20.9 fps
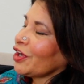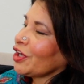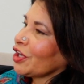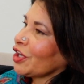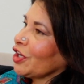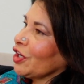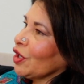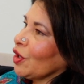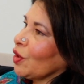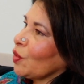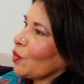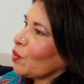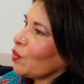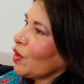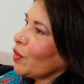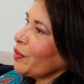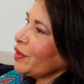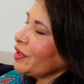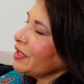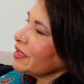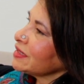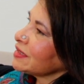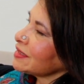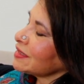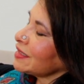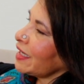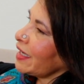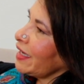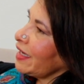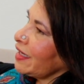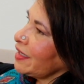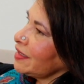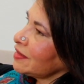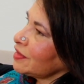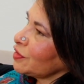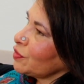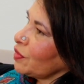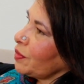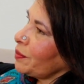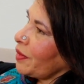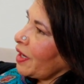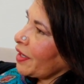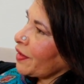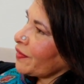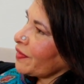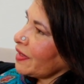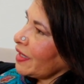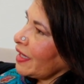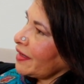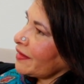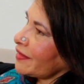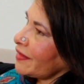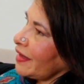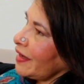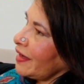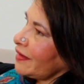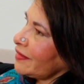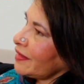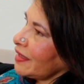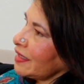what would you say to a buyer like that,